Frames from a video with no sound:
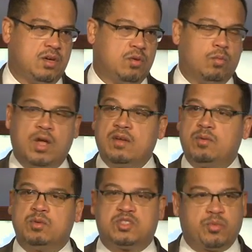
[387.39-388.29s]
One of
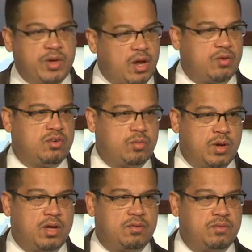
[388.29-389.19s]
them was
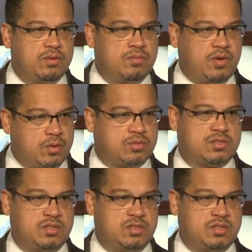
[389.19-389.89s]
312 votes.